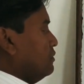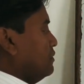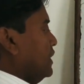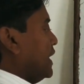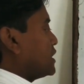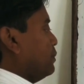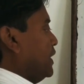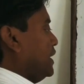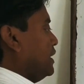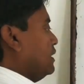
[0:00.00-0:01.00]

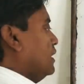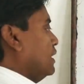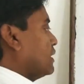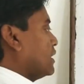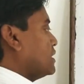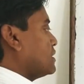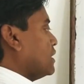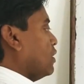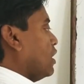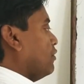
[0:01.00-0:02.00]
explaining crystal
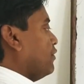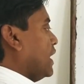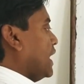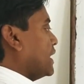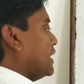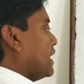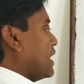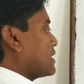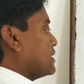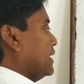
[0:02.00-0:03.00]
of iron
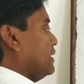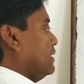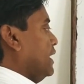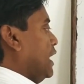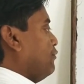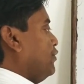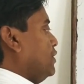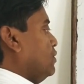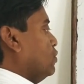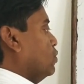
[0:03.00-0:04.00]
oxide
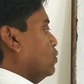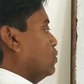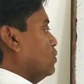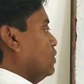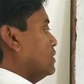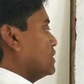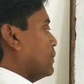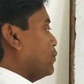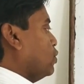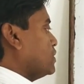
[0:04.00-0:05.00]
Fe2.
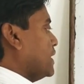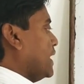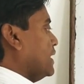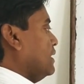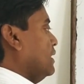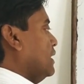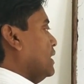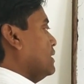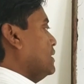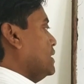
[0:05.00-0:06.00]
Suppose
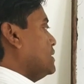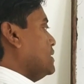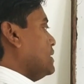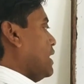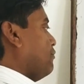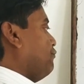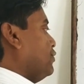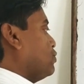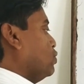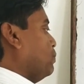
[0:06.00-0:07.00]
that this is
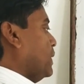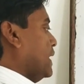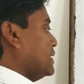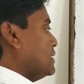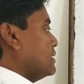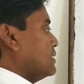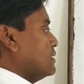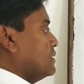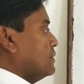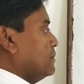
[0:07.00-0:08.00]
Fe2 plus,
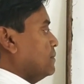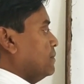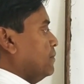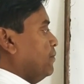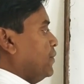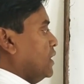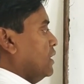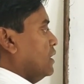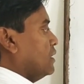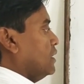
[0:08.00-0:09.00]

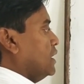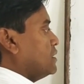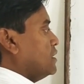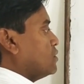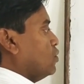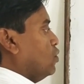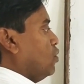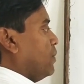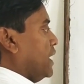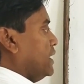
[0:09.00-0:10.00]
this is O
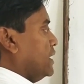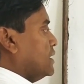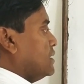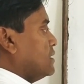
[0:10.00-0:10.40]
minus,